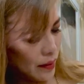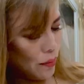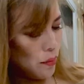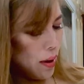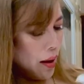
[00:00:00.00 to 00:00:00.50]

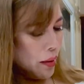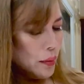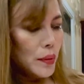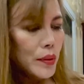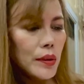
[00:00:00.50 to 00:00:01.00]

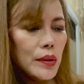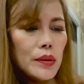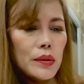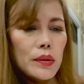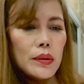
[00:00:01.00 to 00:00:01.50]
Wow.
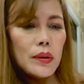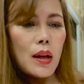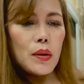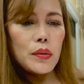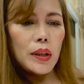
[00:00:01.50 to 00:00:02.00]

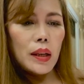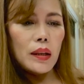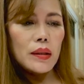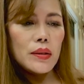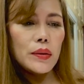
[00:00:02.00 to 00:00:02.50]
Ah,
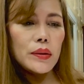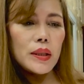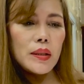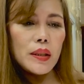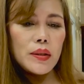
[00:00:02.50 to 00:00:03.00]
okay. So
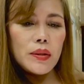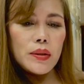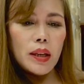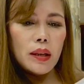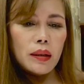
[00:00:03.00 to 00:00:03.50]
this is
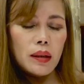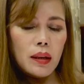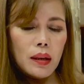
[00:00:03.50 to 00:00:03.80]
the